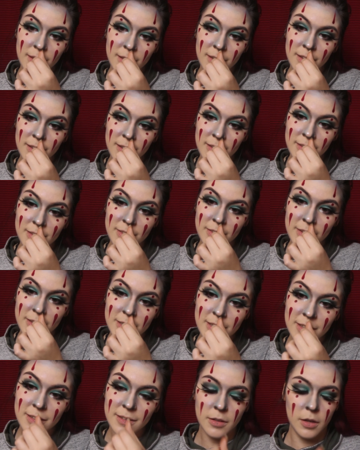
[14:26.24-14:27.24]
Oh, so itchy.
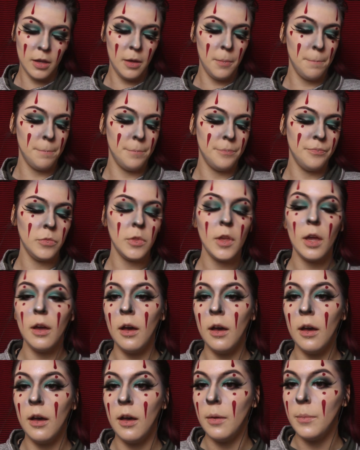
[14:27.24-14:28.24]
Okay.
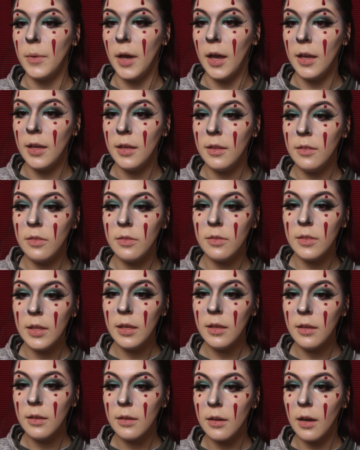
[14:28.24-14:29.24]
I
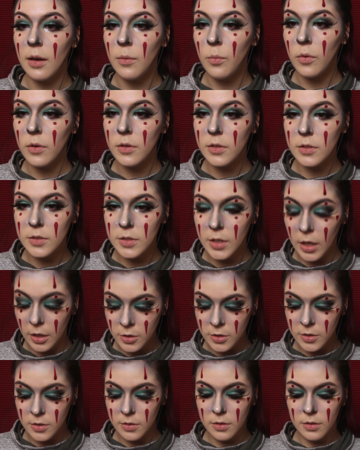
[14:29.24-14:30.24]
think I want to
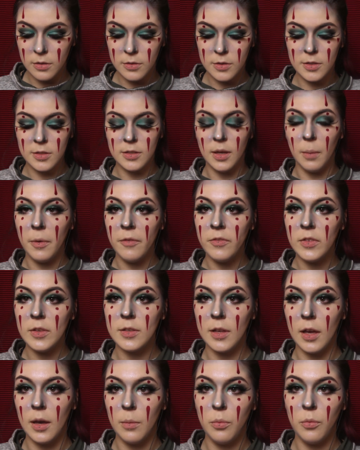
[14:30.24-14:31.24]
touch some of this
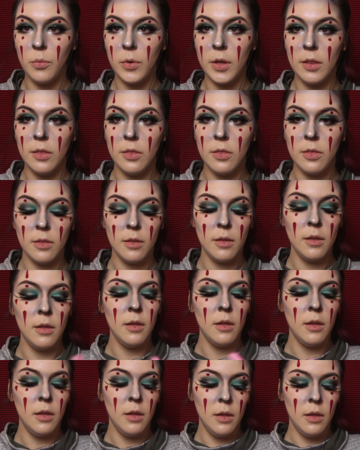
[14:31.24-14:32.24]
up with
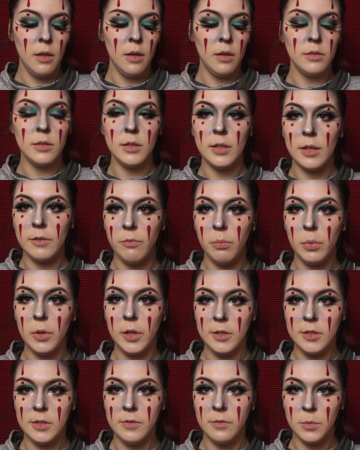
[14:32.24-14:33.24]
Love
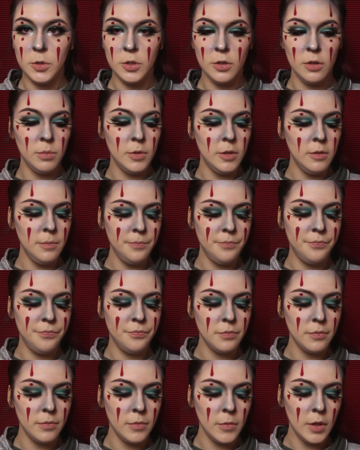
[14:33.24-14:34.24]
Plus from Sugar Pill,
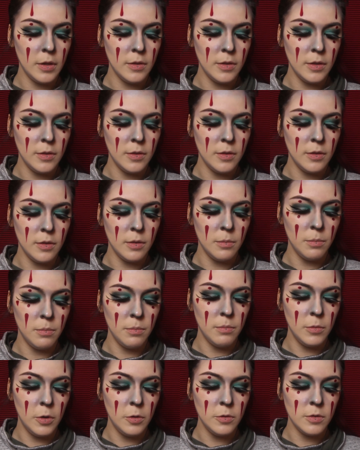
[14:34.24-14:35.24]
because it's the
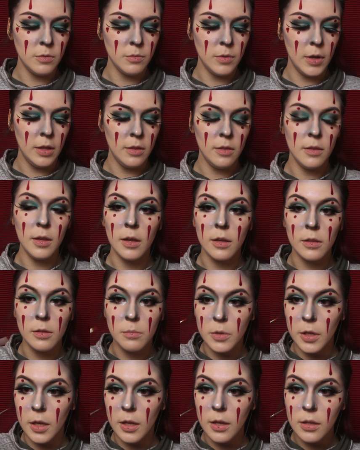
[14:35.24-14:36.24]
most red thing on the
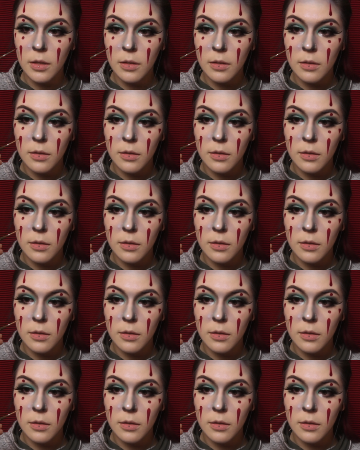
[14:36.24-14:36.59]
planet.